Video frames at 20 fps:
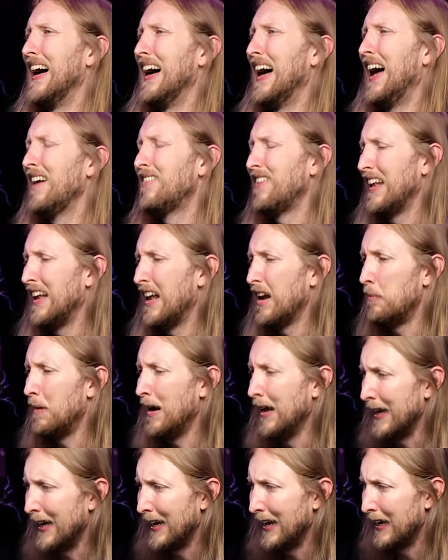that's a lot of
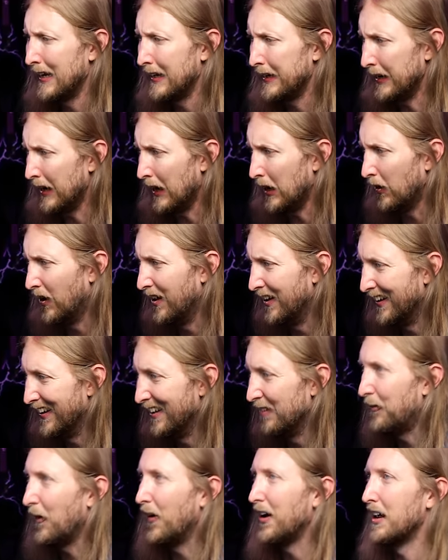money, you know,
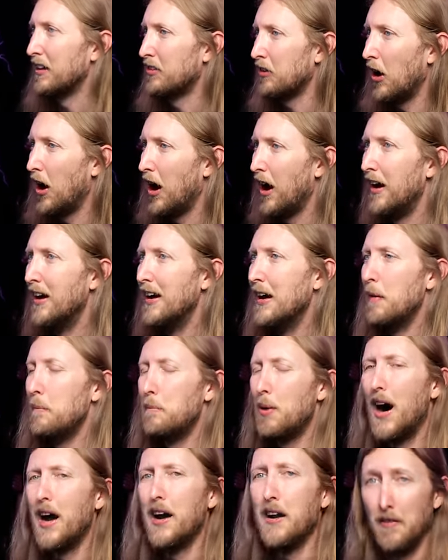for a guitar.
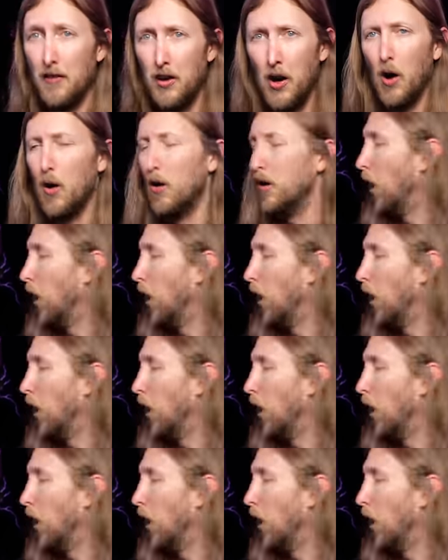But, you know,